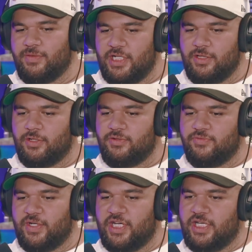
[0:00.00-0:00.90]
a lot of
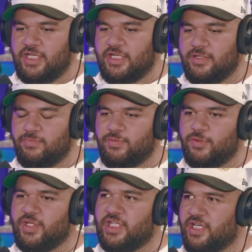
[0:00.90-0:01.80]
my
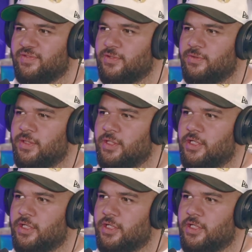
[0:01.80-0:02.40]
Phuket life to.